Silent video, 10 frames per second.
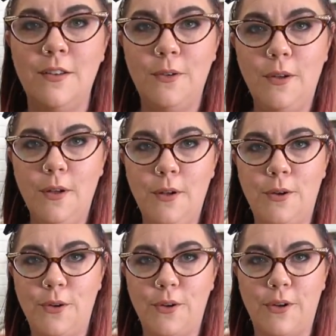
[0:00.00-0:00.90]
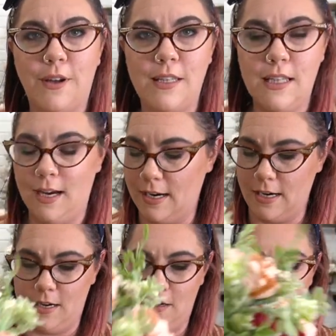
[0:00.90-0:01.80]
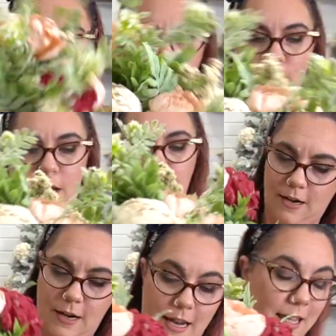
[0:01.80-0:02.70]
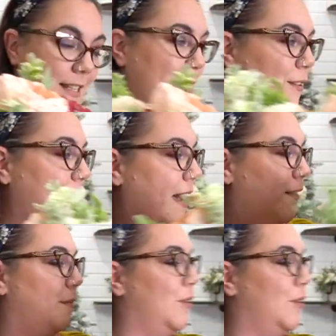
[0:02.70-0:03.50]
Woo-hoo, dear, much better. All right, so now I'm